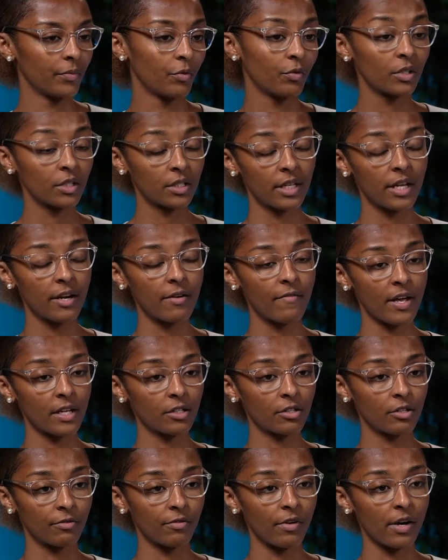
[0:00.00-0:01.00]
real estate
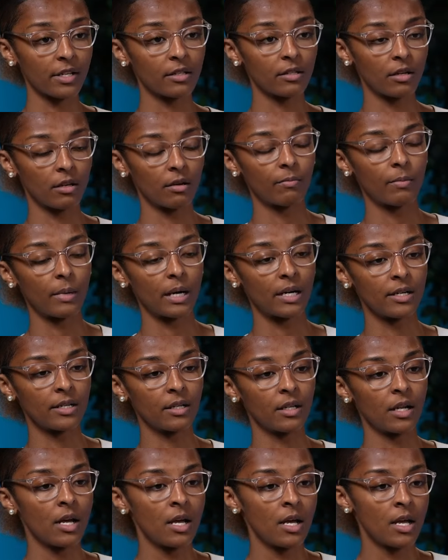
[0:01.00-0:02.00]
investor friend of mine.